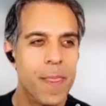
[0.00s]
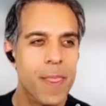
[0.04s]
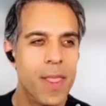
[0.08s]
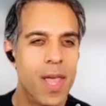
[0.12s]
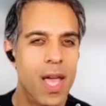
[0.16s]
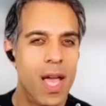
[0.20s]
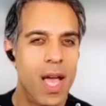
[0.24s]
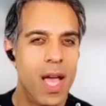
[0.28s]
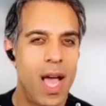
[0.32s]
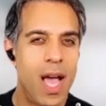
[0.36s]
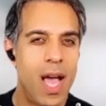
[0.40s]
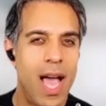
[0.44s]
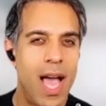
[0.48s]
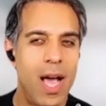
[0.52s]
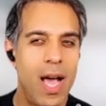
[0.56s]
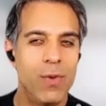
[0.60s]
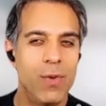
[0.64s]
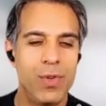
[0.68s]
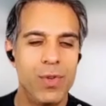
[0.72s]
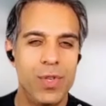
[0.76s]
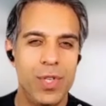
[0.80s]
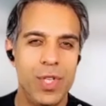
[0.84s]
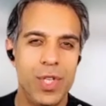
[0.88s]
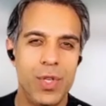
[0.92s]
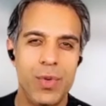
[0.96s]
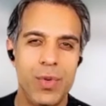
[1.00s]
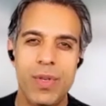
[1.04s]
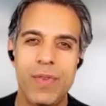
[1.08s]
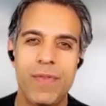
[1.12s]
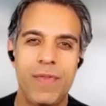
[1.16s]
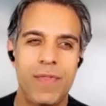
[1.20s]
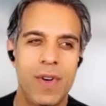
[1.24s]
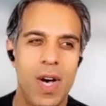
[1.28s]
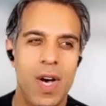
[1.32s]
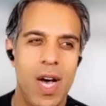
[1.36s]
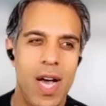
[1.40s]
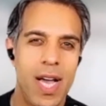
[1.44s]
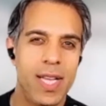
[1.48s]
how do you
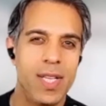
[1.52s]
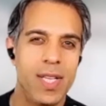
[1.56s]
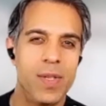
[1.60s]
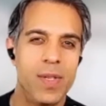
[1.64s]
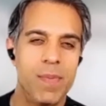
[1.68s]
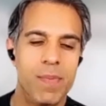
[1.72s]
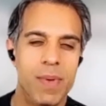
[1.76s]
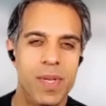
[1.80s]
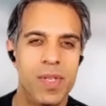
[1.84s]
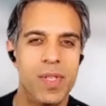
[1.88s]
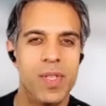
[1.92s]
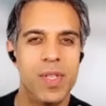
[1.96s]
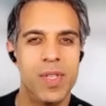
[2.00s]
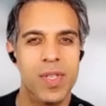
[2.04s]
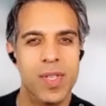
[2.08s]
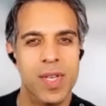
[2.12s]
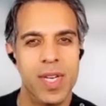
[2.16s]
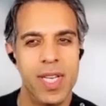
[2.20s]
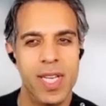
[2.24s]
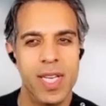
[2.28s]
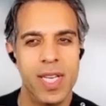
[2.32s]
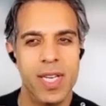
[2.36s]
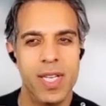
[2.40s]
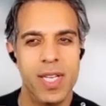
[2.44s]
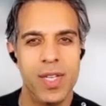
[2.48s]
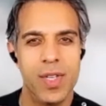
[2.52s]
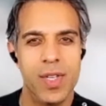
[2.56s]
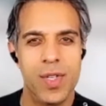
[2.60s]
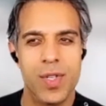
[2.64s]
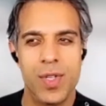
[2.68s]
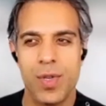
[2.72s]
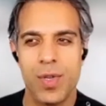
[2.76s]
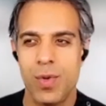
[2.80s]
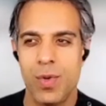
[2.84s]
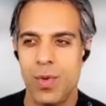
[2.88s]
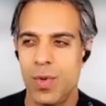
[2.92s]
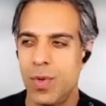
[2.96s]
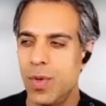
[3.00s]
advise business leaders
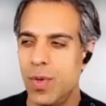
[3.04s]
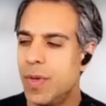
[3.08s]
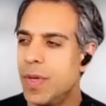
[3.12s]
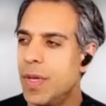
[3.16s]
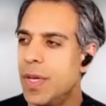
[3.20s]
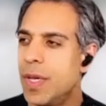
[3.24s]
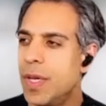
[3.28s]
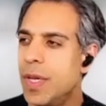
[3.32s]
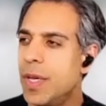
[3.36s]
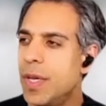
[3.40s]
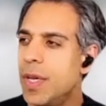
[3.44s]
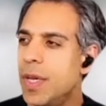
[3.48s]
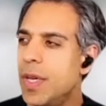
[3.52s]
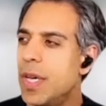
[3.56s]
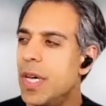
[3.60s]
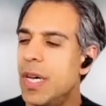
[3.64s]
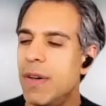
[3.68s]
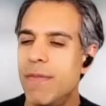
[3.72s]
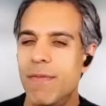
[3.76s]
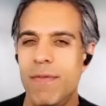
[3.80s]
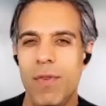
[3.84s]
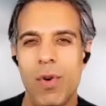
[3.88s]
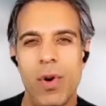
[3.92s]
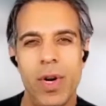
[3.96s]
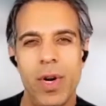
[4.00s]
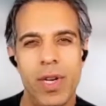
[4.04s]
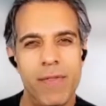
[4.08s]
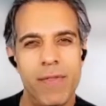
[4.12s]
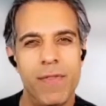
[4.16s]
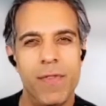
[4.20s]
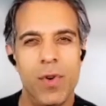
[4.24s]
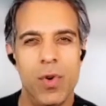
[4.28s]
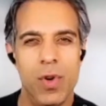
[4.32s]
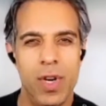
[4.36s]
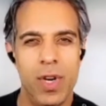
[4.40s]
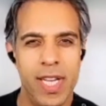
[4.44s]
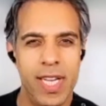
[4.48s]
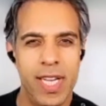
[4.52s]
to avoid
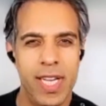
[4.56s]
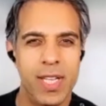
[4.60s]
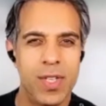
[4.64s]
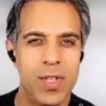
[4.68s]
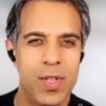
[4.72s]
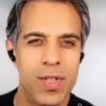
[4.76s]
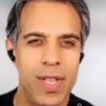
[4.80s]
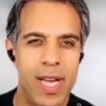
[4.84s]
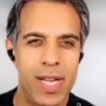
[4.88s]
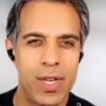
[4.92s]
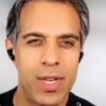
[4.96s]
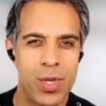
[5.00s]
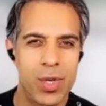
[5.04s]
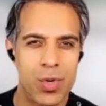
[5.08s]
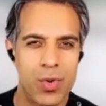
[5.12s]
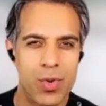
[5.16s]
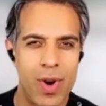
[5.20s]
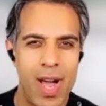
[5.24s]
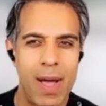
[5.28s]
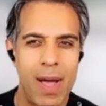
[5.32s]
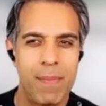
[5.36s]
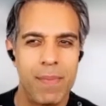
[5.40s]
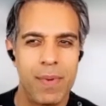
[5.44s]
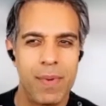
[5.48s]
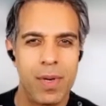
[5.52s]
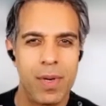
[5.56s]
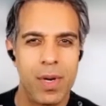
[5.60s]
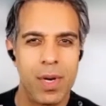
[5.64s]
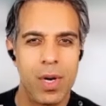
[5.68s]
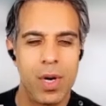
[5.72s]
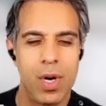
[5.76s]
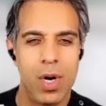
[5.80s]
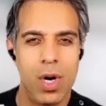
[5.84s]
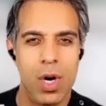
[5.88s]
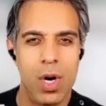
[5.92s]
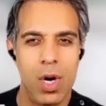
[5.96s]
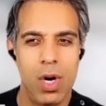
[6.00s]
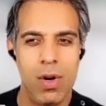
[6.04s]
falling into that trap
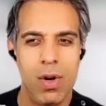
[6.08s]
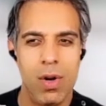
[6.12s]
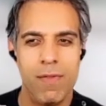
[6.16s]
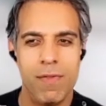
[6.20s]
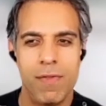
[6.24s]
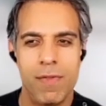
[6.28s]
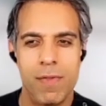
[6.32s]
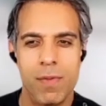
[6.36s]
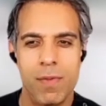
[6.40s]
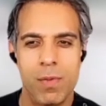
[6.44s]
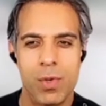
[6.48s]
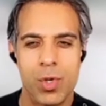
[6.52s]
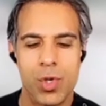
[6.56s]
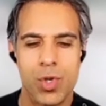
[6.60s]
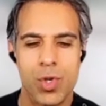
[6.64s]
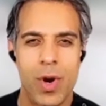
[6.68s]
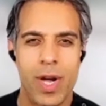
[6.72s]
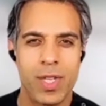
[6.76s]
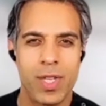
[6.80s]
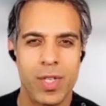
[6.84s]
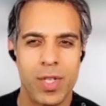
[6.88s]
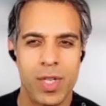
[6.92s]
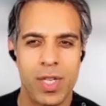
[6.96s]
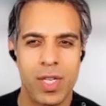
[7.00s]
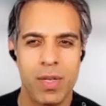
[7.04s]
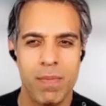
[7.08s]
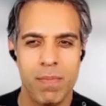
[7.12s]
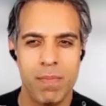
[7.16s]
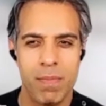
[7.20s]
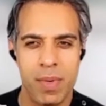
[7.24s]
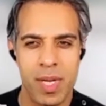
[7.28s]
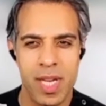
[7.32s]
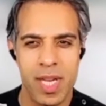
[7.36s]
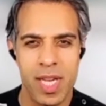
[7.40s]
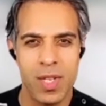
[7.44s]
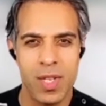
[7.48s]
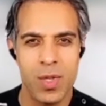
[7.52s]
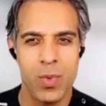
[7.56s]
of trying to
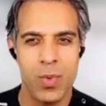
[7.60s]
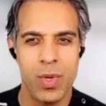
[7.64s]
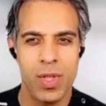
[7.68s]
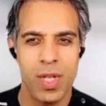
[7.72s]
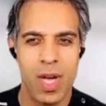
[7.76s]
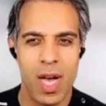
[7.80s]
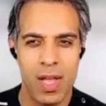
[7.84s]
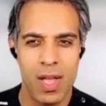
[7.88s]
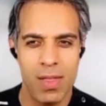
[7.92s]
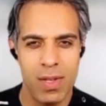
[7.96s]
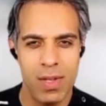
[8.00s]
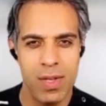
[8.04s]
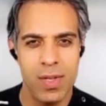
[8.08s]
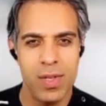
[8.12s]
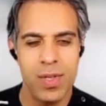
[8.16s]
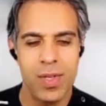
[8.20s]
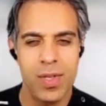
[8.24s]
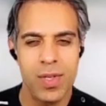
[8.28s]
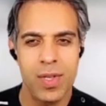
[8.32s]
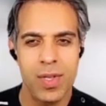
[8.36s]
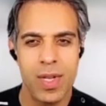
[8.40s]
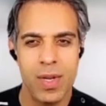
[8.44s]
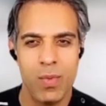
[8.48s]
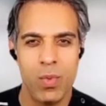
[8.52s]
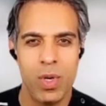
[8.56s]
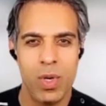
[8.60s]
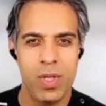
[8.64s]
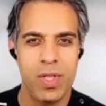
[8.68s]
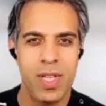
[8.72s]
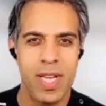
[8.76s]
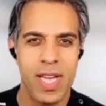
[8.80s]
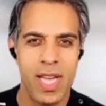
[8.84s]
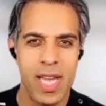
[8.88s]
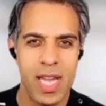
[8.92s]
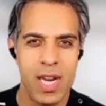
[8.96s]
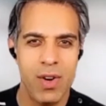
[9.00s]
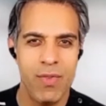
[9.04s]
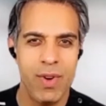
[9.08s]
compete with others and what they're
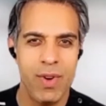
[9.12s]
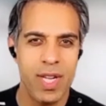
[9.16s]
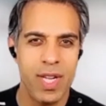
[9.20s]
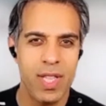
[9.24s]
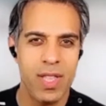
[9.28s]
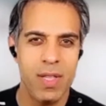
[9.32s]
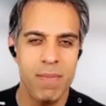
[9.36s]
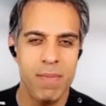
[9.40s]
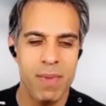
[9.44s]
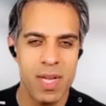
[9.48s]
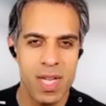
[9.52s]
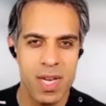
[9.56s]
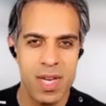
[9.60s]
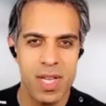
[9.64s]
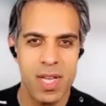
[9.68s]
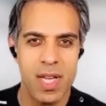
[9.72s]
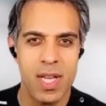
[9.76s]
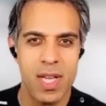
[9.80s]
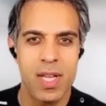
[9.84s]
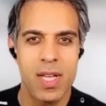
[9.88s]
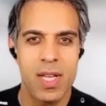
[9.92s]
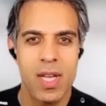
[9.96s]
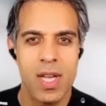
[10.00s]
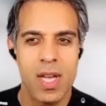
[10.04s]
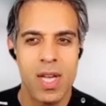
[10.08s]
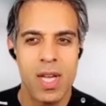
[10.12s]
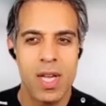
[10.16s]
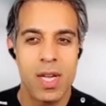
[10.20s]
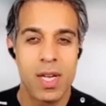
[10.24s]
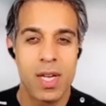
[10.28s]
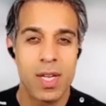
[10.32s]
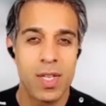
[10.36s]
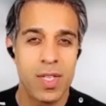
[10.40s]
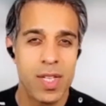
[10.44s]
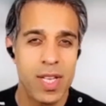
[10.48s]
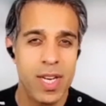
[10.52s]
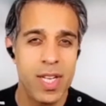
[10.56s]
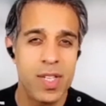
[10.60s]
hearing in the media
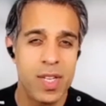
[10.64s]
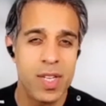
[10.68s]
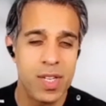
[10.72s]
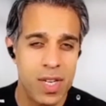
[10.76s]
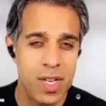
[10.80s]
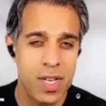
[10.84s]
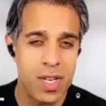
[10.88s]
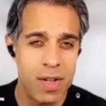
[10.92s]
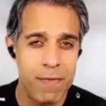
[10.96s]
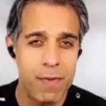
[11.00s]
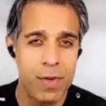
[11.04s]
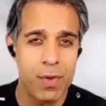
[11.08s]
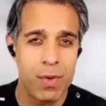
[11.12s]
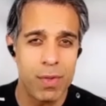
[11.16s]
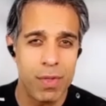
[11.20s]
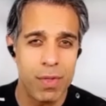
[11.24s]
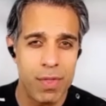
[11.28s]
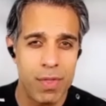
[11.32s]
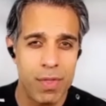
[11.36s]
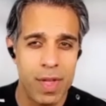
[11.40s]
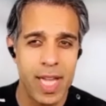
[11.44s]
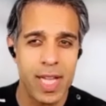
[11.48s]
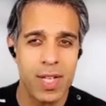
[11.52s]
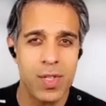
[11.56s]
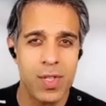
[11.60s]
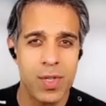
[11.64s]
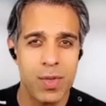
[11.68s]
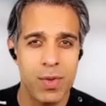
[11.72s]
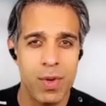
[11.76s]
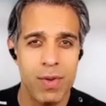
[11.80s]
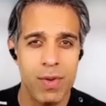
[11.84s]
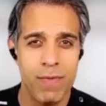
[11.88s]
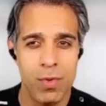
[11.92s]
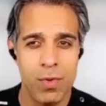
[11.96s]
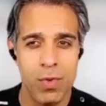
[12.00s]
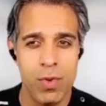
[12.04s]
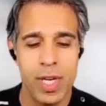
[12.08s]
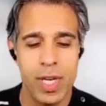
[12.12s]
because it is a difficult thing to
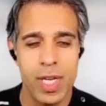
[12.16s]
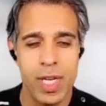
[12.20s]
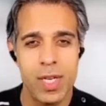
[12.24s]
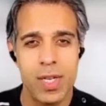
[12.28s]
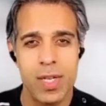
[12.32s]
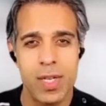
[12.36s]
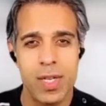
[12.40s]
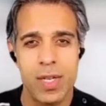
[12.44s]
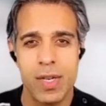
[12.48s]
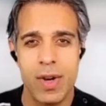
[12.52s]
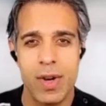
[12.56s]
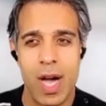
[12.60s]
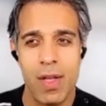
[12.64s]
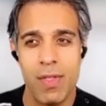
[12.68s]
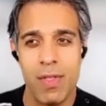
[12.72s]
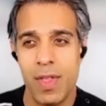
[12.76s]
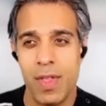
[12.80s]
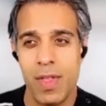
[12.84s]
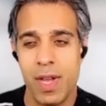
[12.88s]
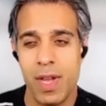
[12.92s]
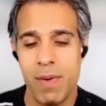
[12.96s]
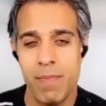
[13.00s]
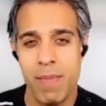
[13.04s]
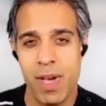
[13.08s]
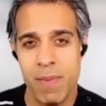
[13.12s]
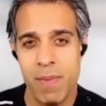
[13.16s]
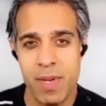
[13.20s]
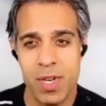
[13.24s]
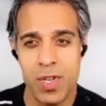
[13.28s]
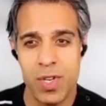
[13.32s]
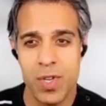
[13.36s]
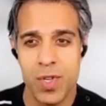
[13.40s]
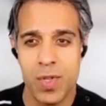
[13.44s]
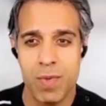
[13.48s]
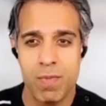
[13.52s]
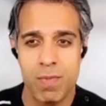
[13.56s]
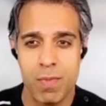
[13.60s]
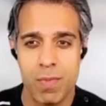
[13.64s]
avoid other than maybe
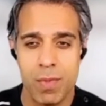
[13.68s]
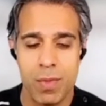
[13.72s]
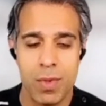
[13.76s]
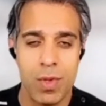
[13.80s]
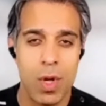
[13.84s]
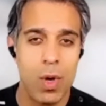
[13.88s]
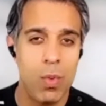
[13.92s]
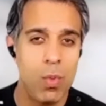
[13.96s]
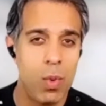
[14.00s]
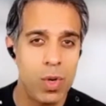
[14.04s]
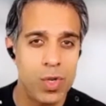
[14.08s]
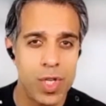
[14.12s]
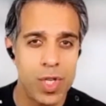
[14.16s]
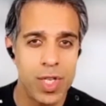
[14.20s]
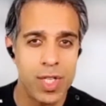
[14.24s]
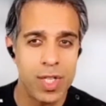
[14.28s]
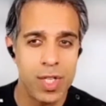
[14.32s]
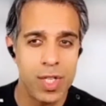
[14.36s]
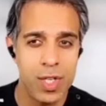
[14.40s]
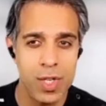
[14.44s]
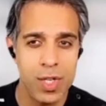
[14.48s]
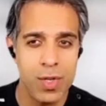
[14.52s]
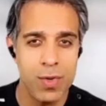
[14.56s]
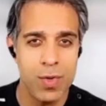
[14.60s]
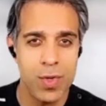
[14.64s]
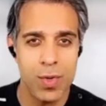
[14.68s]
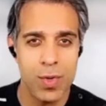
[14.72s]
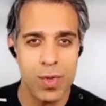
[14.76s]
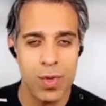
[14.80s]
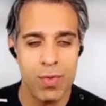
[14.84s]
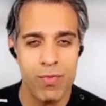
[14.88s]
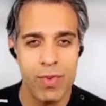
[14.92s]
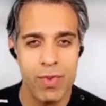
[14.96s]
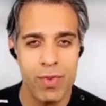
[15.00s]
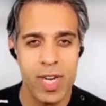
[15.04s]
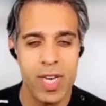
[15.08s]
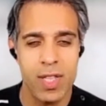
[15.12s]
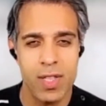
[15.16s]
just not watching the news or not
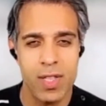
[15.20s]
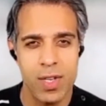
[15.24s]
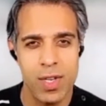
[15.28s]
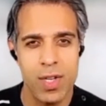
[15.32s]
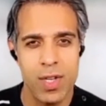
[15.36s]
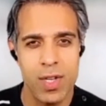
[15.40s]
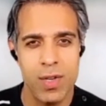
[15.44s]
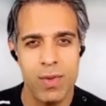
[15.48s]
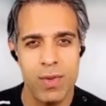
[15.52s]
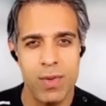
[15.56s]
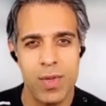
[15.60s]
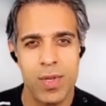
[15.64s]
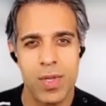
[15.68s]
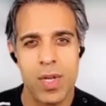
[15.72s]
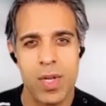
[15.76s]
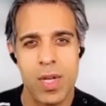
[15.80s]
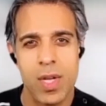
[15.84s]
reading the news